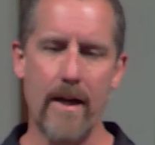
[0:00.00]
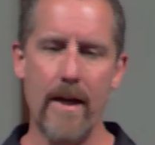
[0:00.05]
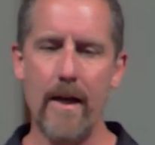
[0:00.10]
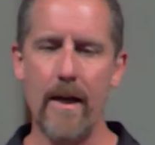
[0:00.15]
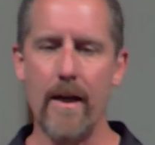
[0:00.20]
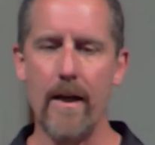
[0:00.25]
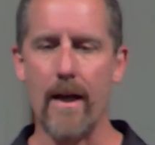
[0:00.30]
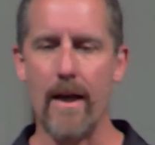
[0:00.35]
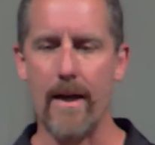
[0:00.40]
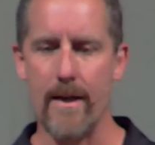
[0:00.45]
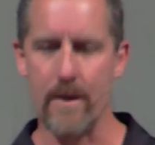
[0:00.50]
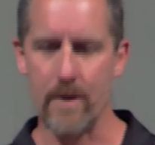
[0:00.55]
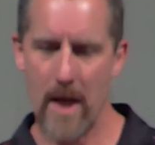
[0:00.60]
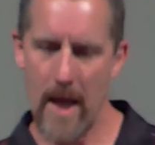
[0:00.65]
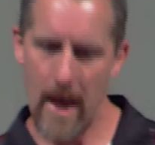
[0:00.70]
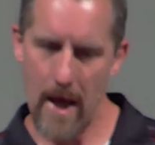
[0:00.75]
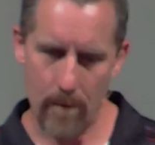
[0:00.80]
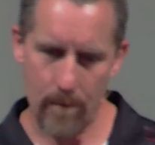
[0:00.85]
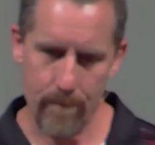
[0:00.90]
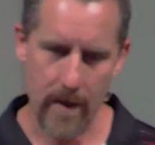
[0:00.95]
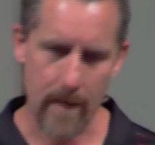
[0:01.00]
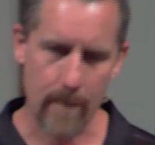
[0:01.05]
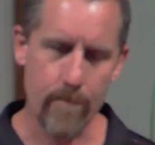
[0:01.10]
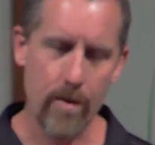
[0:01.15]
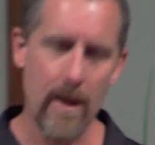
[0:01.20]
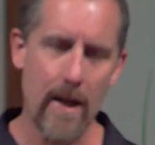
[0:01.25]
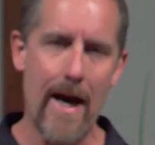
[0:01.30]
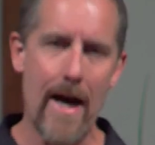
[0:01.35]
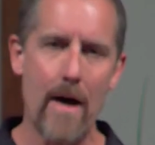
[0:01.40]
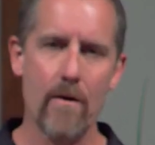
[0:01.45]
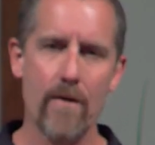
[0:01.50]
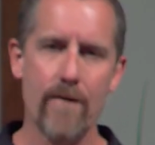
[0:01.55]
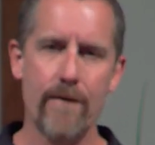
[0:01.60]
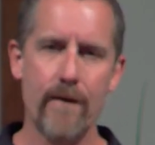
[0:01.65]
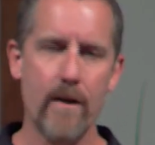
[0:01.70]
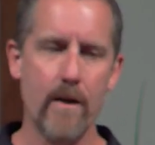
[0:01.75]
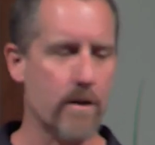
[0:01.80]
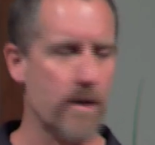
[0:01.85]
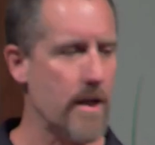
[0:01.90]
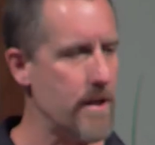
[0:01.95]
He is helping plow the
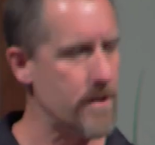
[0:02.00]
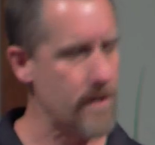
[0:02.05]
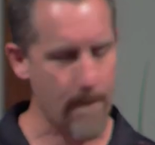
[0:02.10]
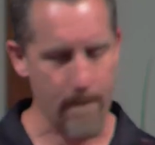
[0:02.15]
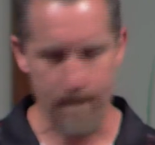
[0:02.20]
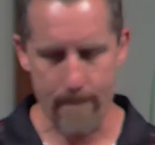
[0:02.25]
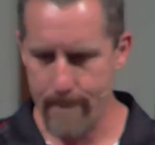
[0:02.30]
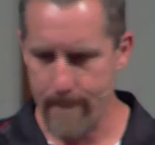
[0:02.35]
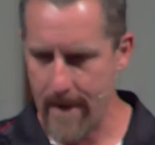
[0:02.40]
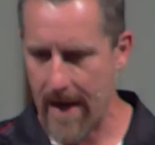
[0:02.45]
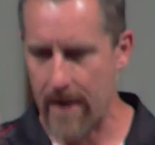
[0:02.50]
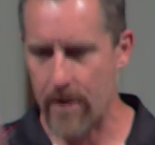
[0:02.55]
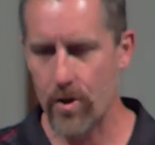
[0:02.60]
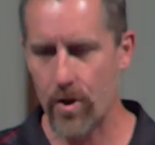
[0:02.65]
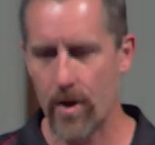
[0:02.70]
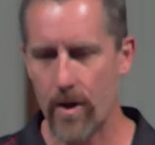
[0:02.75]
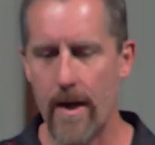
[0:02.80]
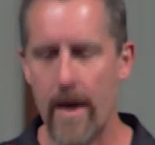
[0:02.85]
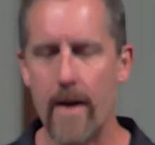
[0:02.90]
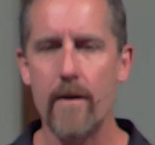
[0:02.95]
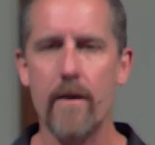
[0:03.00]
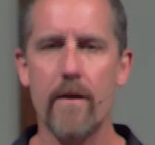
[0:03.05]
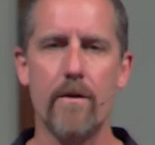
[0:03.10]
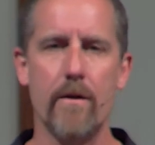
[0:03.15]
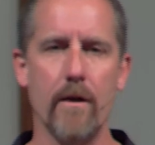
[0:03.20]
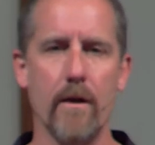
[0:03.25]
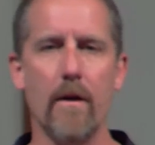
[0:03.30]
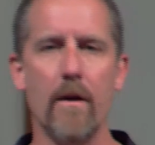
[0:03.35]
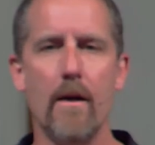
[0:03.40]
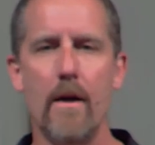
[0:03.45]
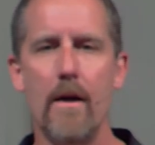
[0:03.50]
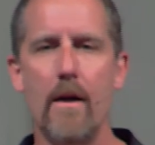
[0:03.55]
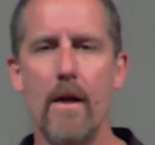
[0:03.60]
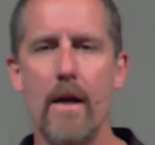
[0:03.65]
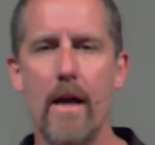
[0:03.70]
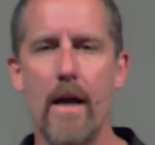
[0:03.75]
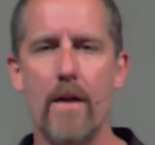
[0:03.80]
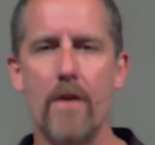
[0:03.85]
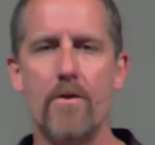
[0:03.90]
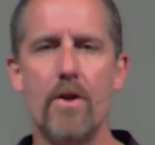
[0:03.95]
field. He's a major character,
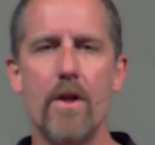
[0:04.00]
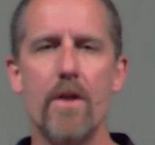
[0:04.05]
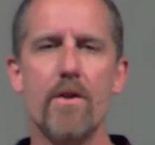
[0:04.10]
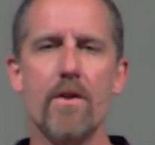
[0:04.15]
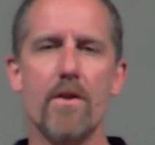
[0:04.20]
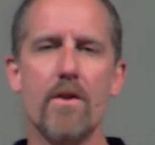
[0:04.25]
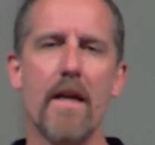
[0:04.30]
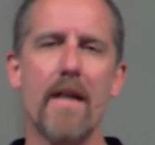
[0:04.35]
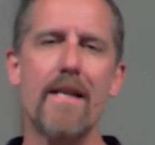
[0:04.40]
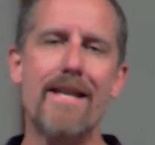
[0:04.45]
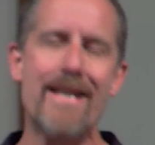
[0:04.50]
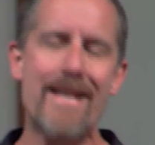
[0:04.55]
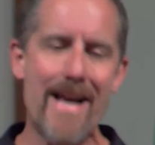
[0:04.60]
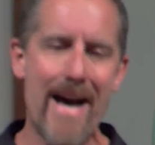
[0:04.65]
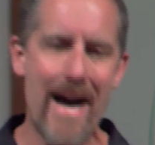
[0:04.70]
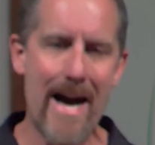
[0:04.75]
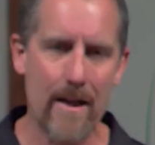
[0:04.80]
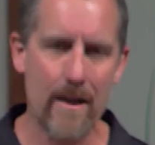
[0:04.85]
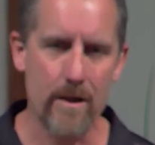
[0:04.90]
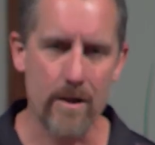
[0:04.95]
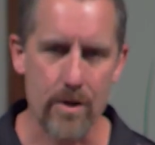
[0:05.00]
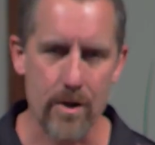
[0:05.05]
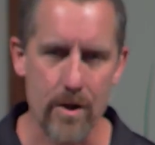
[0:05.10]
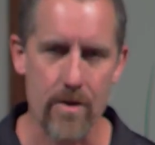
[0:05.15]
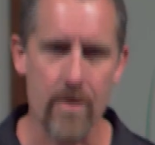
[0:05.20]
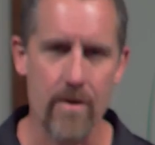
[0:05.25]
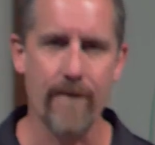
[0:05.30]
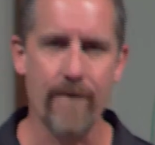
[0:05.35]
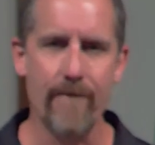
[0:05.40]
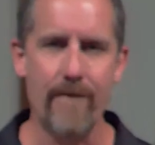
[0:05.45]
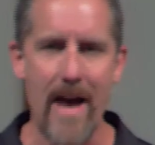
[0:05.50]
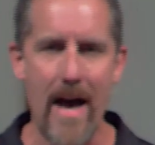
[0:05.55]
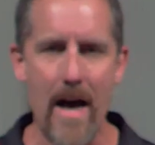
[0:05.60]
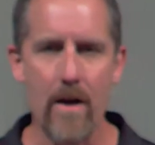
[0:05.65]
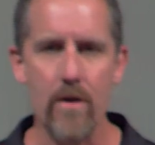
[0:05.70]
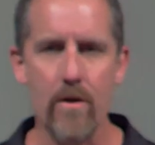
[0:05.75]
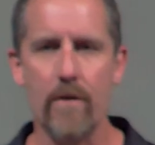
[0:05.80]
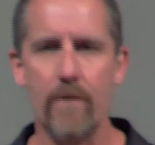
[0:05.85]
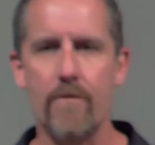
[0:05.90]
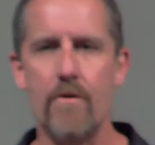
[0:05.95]
and Jesus acknowledges the
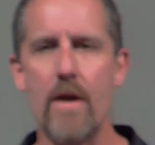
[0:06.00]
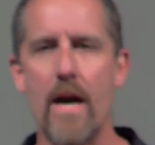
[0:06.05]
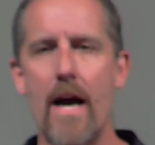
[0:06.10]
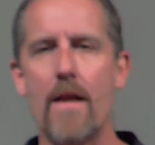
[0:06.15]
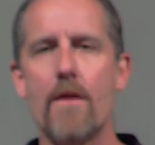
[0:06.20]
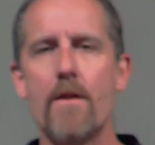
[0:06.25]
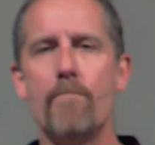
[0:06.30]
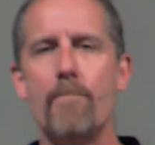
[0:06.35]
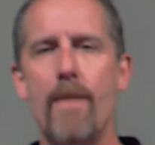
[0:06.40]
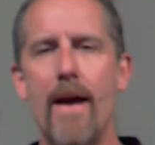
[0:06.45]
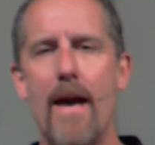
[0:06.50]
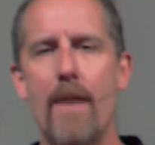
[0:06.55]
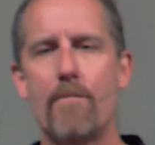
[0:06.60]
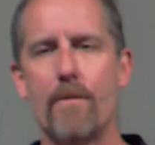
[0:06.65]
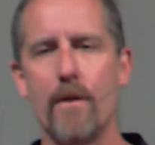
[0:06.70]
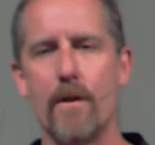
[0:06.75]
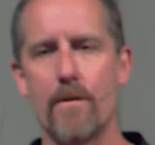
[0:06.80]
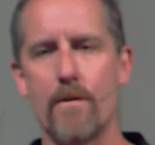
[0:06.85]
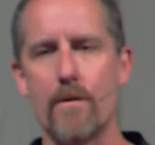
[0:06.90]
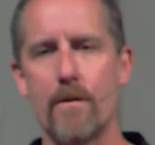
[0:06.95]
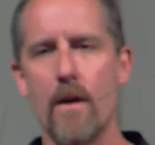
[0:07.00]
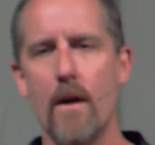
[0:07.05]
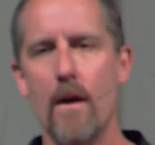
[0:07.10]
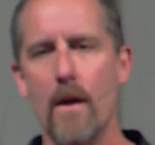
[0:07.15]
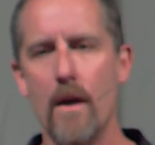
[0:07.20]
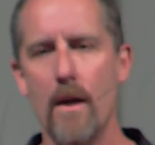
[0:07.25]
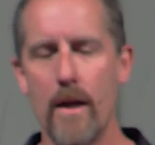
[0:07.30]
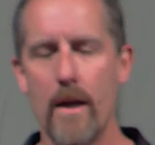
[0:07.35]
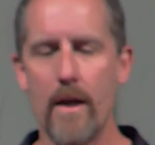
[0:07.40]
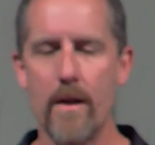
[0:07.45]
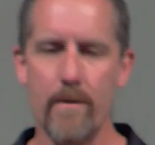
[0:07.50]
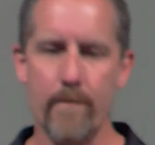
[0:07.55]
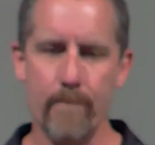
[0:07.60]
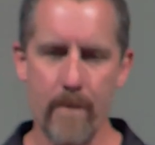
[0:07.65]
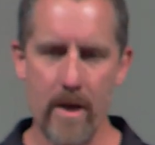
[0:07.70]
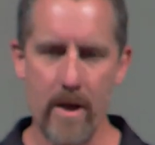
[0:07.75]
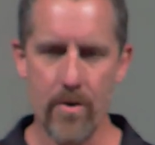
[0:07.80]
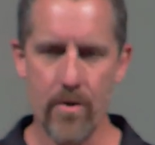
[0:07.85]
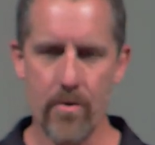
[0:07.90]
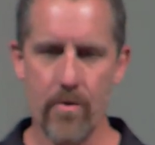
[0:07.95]
value of John the Baptist in the
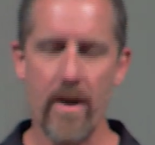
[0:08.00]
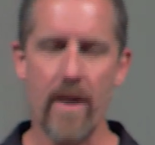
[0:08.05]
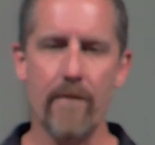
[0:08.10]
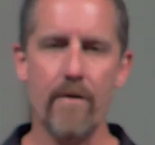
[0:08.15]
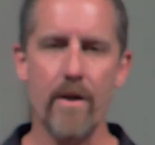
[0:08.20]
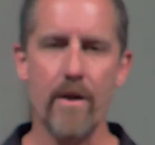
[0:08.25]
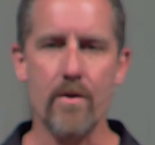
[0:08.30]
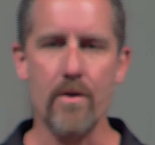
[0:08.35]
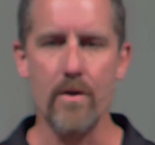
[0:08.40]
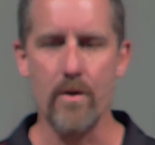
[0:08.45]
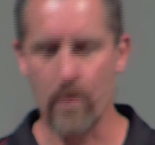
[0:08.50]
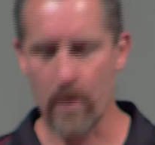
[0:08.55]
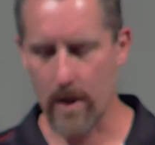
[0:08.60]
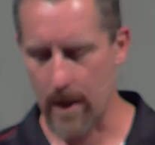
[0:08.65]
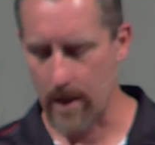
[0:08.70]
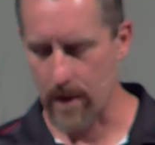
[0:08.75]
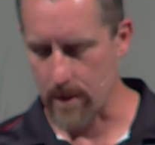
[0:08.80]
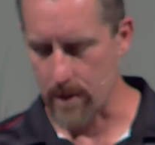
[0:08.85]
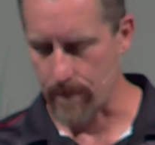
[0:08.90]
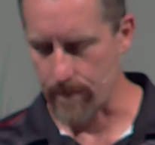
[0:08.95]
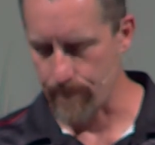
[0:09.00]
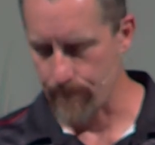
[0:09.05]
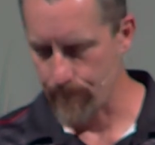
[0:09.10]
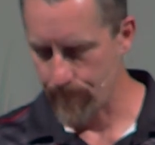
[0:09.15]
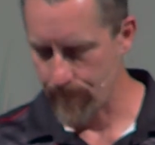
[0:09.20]
ministry of this new kingdom.